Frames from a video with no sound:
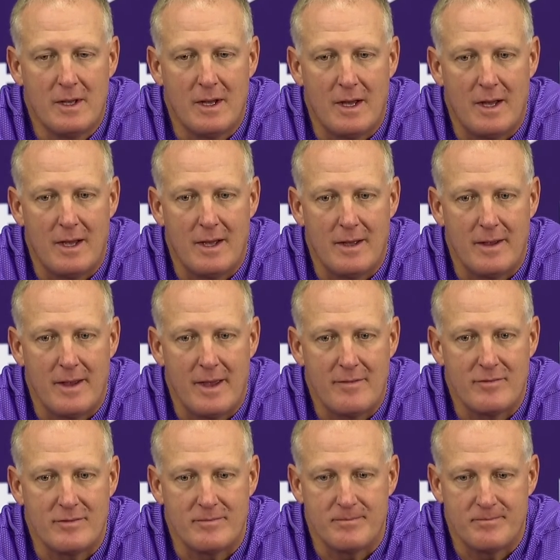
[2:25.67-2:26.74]
uh,
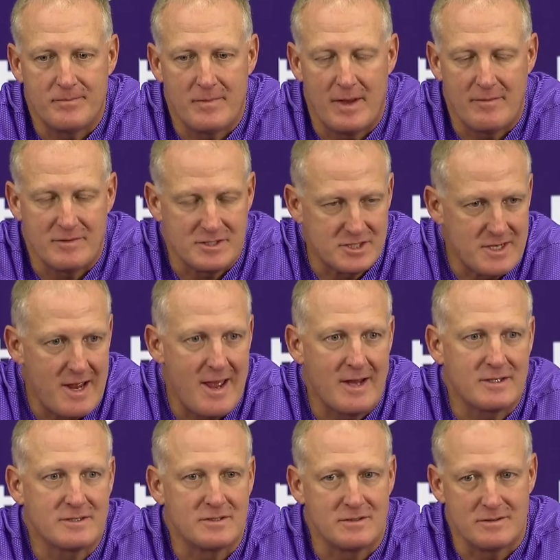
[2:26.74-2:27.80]
having having
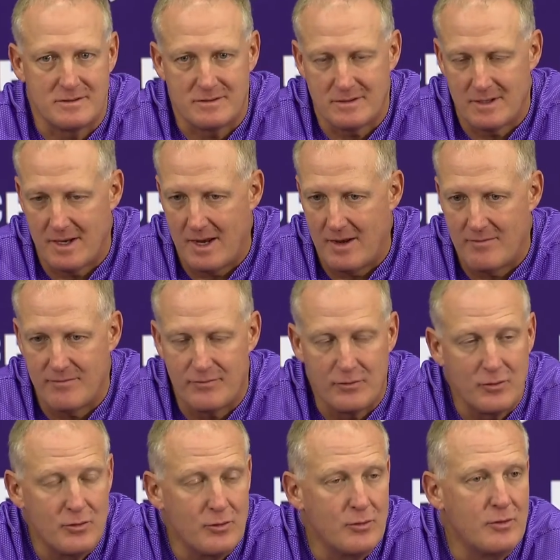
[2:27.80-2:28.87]
snacks and, and
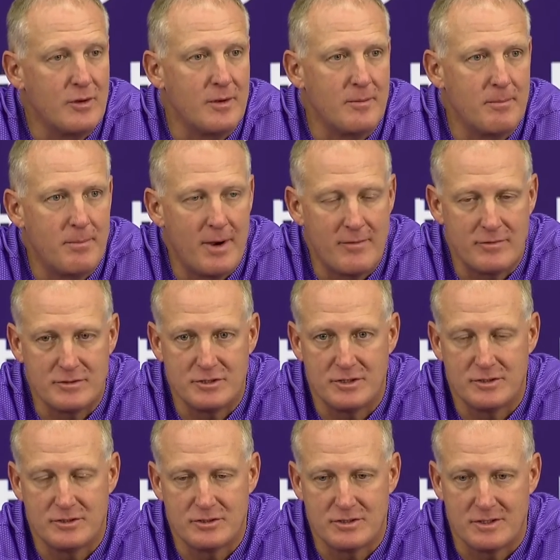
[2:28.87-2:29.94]
food and
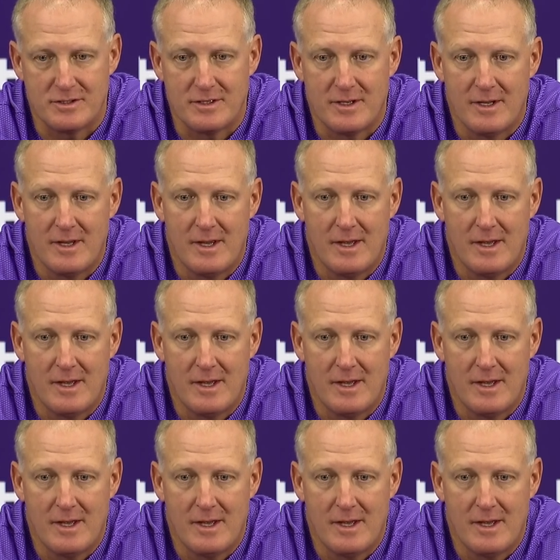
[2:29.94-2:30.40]
beverages, and